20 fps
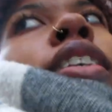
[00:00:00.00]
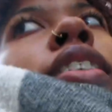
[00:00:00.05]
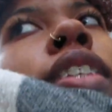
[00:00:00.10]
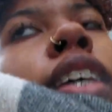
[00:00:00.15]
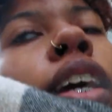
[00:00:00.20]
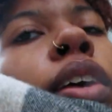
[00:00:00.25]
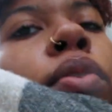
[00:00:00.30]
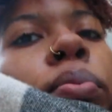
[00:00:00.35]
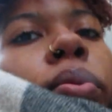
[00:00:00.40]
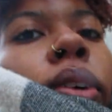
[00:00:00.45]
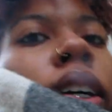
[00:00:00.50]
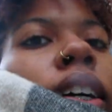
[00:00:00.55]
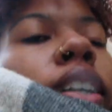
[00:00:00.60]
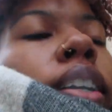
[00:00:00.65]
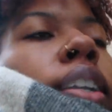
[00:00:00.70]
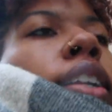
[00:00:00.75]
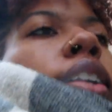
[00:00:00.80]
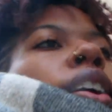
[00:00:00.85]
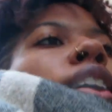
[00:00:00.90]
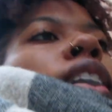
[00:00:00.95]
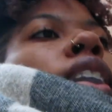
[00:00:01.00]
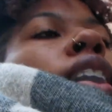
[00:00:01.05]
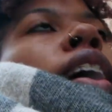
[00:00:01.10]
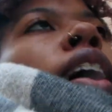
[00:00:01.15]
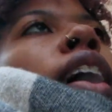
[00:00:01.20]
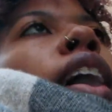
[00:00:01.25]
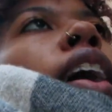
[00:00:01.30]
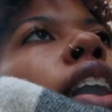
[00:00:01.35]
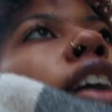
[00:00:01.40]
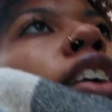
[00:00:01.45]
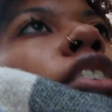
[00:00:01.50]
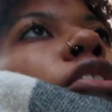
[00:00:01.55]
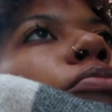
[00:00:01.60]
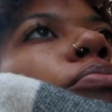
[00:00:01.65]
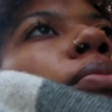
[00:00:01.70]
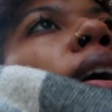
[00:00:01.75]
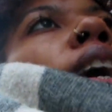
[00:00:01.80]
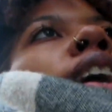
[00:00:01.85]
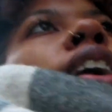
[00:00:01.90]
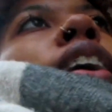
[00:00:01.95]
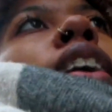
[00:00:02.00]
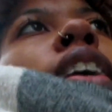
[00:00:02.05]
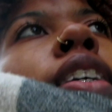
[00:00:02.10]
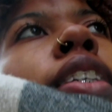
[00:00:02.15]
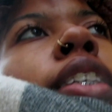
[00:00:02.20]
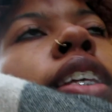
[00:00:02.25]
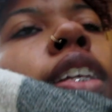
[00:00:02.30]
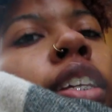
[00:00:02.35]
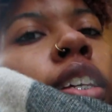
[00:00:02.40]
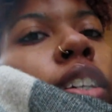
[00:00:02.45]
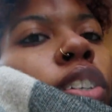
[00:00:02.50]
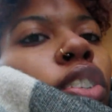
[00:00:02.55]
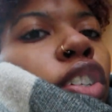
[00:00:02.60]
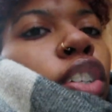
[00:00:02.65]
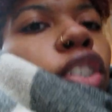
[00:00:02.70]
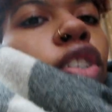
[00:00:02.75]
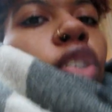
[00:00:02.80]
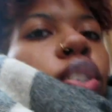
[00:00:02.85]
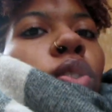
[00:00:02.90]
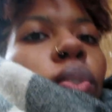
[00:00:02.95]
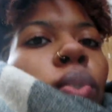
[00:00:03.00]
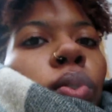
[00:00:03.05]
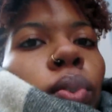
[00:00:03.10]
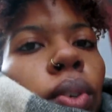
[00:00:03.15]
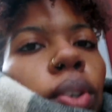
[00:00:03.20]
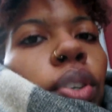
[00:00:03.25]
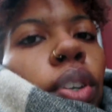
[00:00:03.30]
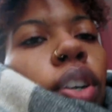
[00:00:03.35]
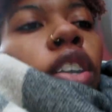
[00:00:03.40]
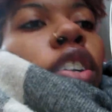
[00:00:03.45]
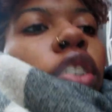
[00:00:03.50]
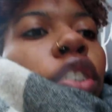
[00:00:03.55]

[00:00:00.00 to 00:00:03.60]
day 1 of my esthetician school